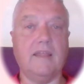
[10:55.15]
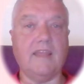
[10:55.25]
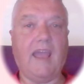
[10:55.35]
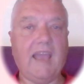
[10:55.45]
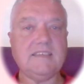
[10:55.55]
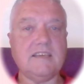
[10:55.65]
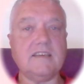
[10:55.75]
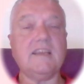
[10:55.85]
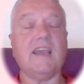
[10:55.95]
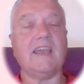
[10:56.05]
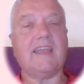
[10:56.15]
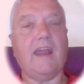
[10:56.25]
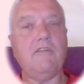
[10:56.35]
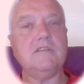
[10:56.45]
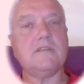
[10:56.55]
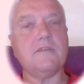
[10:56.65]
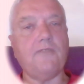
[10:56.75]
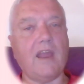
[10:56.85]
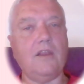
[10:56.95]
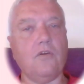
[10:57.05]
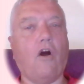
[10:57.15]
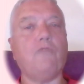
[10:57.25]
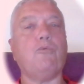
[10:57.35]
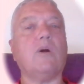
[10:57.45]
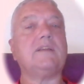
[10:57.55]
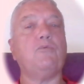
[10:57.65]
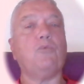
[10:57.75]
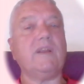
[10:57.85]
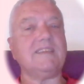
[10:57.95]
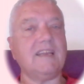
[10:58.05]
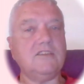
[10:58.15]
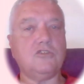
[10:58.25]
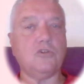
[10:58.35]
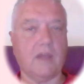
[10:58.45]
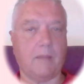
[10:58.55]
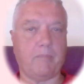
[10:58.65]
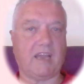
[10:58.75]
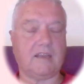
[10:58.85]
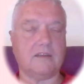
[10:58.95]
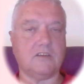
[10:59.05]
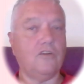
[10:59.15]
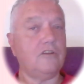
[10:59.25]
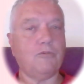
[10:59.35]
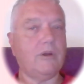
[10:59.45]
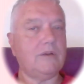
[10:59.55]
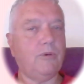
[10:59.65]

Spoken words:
The asset carries the value of what went into that bucket, not what went